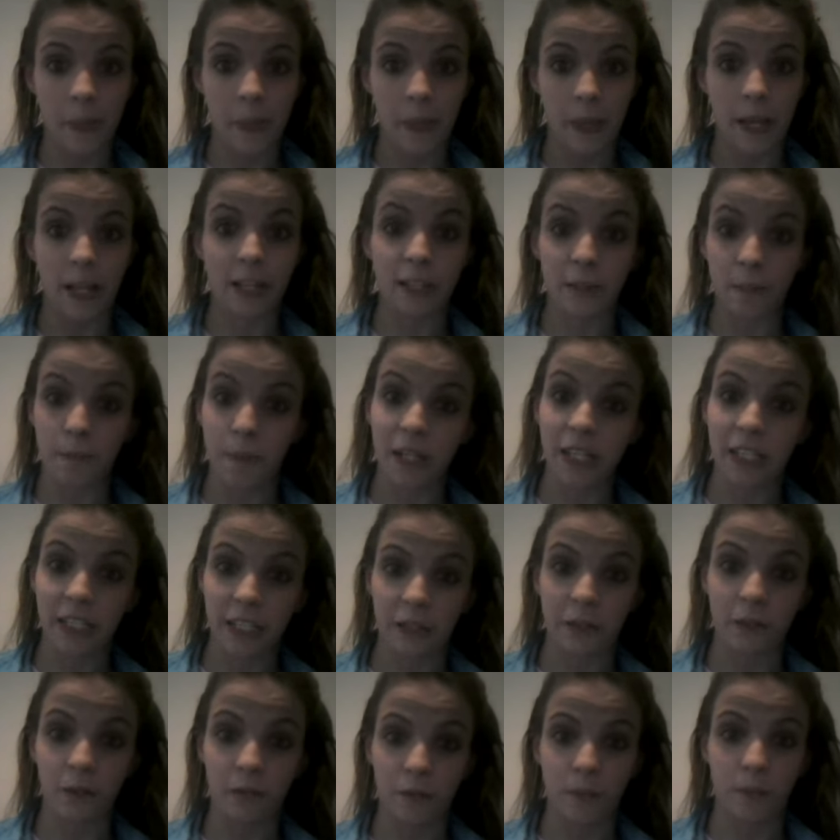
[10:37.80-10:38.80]
It's a big
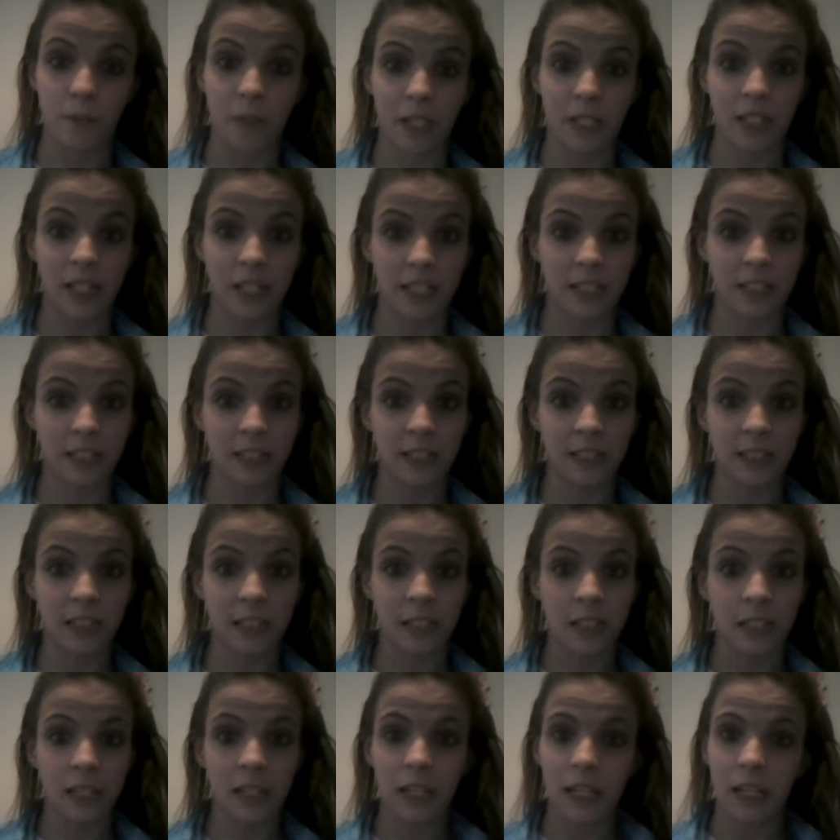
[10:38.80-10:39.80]
deal for me because,
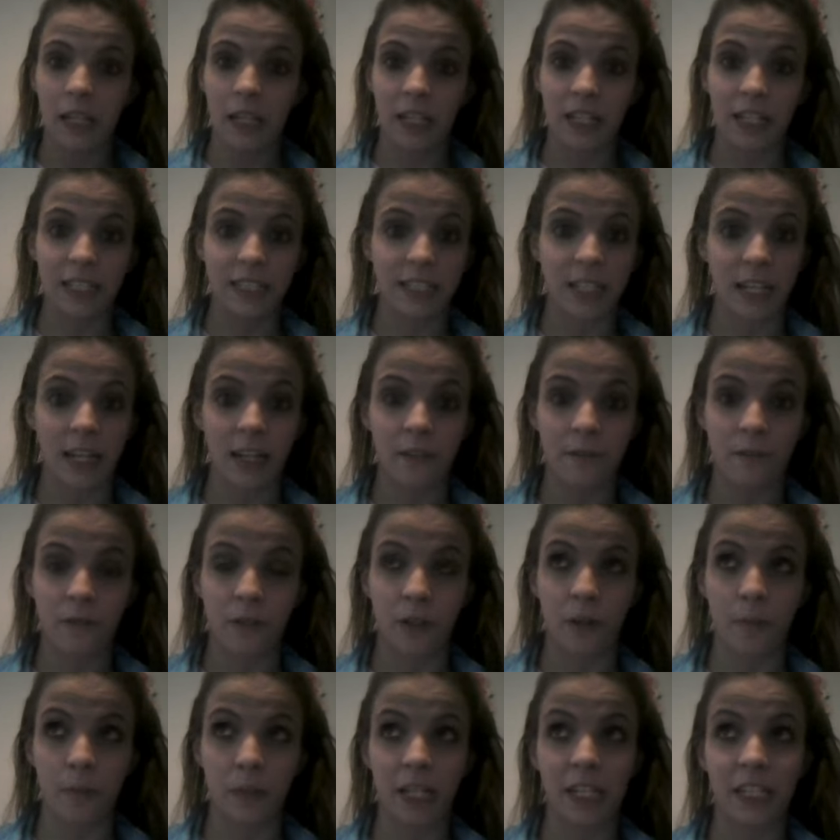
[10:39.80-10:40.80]
like I said,
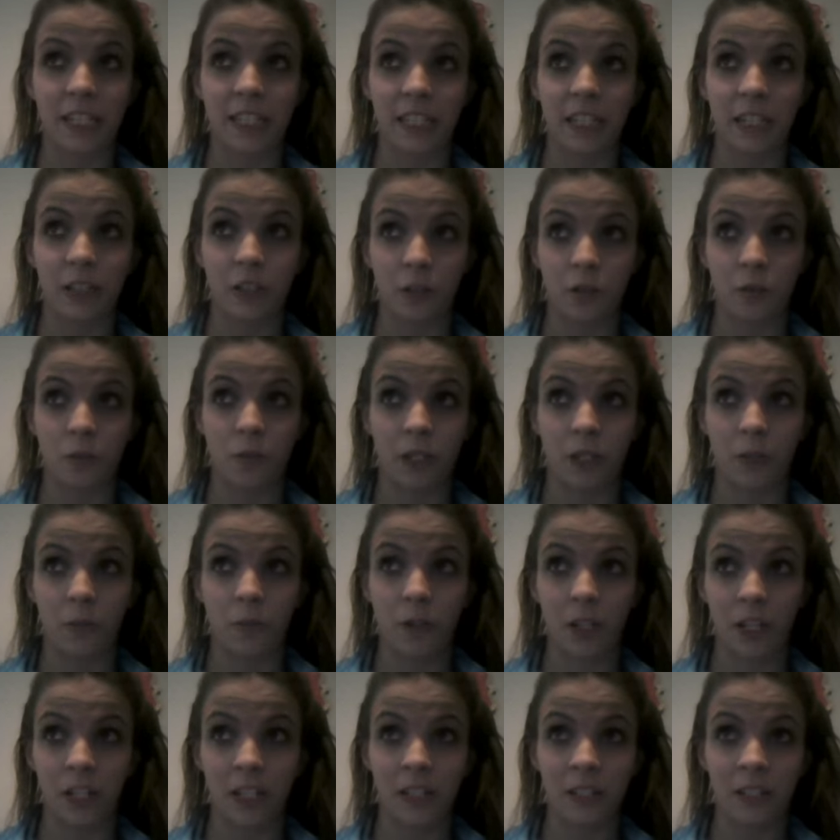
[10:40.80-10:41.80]
from 18 to
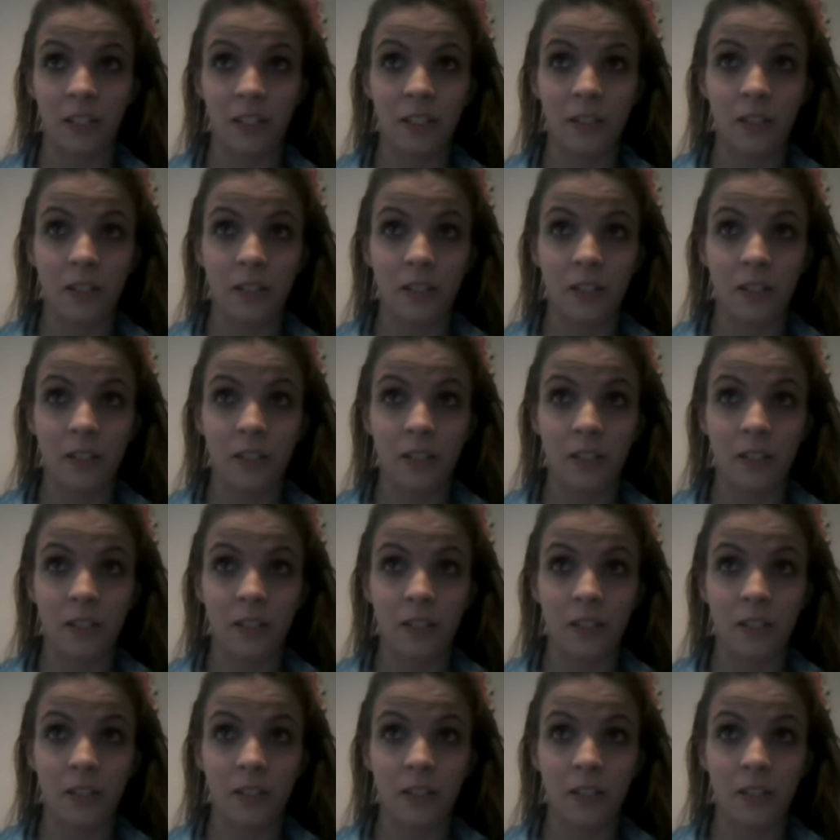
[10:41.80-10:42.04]
21,